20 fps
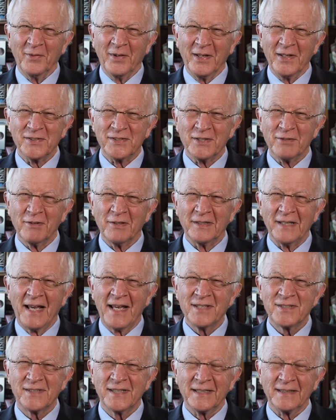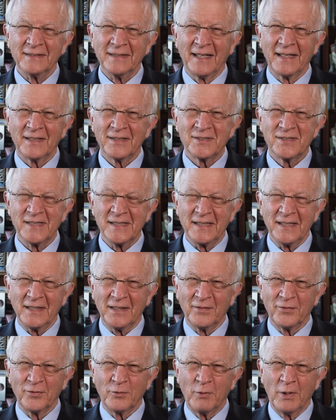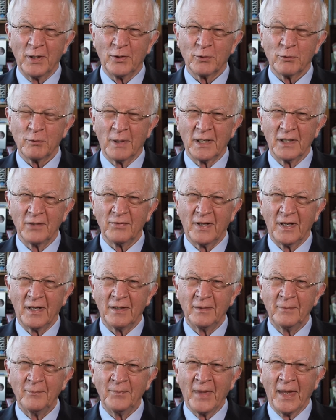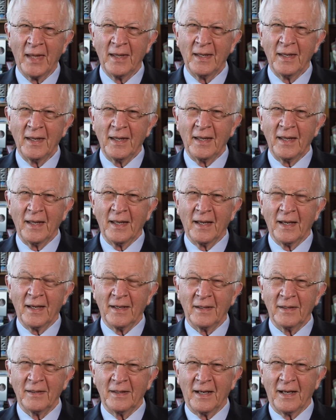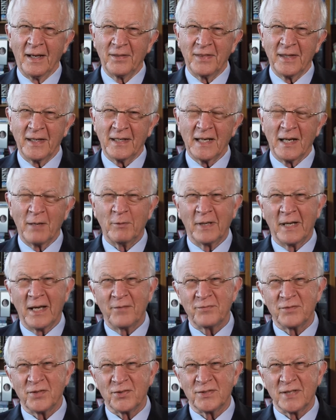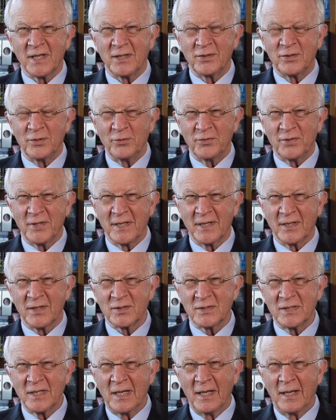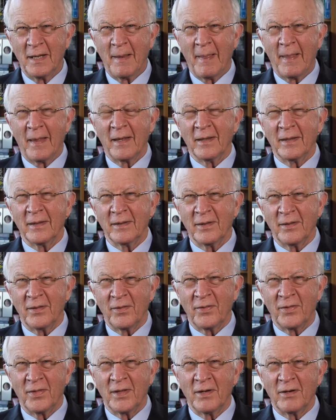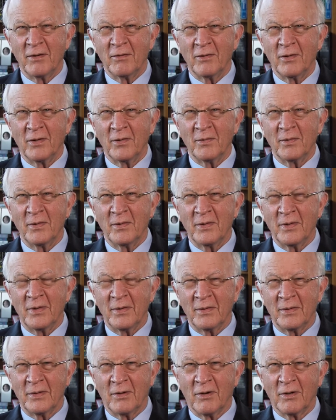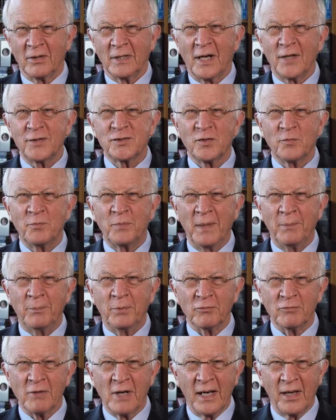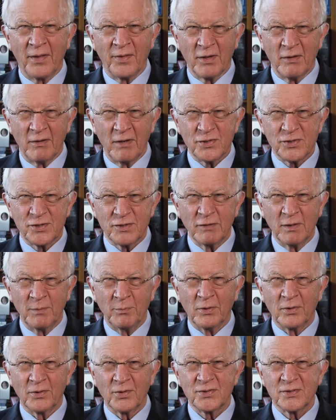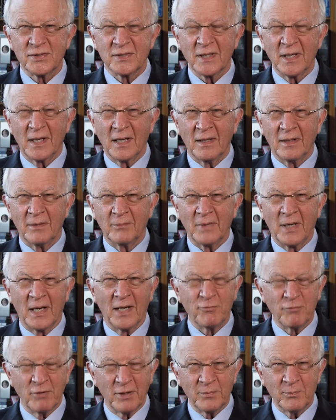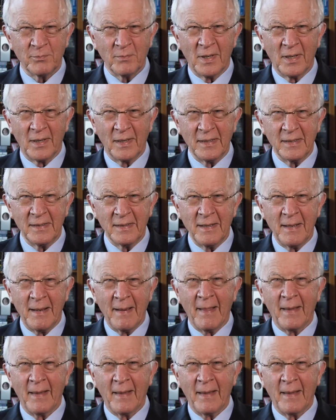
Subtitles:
is there a lasting legacy of Cuito Cuanavale? I think I would have to say two things. There are lots of people writing their history books. I've written mine.